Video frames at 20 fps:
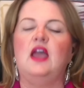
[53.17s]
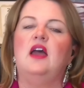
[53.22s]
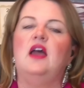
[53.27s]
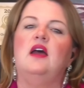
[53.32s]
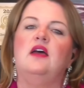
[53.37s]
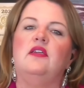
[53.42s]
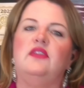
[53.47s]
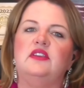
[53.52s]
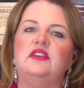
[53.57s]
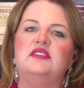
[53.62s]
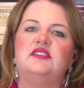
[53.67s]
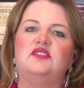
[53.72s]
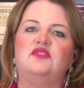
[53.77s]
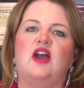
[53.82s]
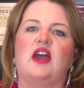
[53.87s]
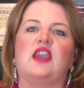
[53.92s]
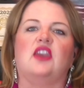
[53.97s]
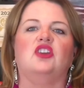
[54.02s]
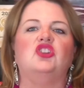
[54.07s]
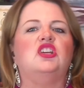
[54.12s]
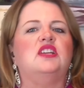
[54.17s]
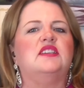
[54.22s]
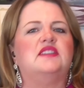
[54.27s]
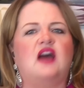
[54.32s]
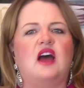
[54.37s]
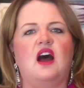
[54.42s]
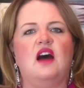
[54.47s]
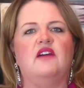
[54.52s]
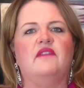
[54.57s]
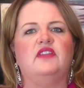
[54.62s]
This strategy is
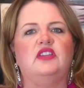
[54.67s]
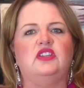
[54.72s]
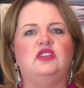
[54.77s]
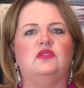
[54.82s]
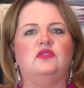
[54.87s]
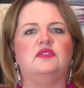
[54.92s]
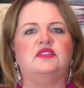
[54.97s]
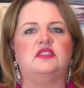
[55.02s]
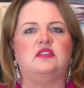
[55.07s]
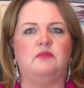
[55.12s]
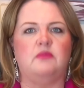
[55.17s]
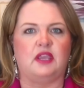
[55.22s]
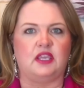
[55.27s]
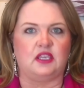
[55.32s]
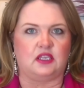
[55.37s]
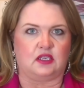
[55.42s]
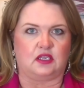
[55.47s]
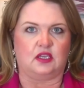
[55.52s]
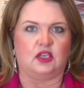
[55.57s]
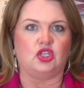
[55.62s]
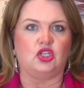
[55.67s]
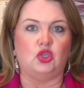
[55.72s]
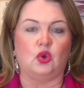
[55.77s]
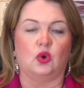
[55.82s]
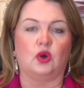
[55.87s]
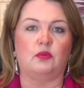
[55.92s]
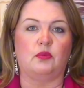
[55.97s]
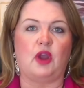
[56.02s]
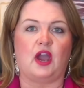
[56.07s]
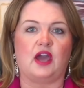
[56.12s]
often used to make your
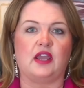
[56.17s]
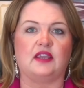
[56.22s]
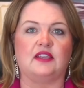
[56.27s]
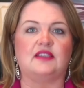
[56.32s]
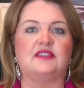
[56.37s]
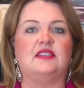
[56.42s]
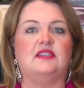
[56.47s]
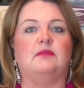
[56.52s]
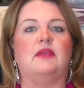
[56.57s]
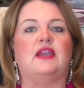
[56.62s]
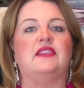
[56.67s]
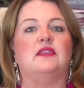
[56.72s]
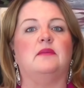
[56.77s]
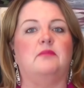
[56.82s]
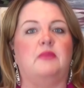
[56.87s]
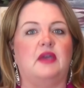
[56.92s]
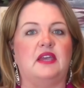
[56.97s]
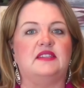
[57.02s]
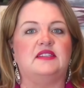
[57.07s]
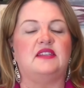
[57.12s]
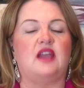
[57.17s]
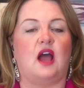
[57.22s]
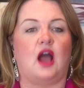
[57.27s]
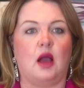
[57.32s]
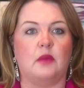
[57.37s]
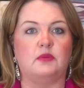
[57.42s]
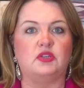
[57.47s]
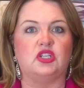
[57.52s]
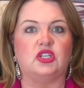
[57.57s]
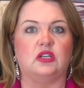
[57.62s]
product seem like the best
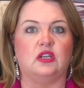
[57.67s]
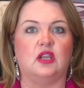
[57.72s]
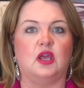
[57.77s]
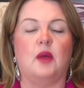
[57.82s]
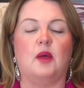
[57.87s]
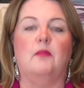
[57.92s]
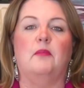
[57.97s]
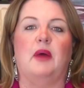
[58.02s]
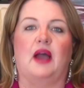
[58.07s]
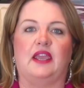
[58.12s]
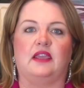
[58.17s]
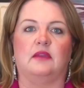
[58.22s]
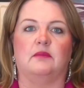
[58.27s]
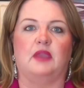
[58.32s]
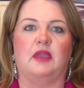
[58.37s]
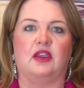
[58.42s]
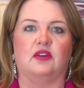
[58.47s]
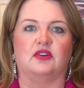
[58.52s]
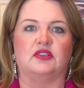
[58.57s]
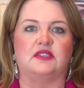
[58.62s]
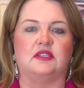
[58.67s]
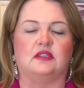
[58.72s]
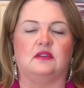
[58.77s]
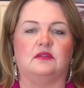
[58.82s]
option by comparison.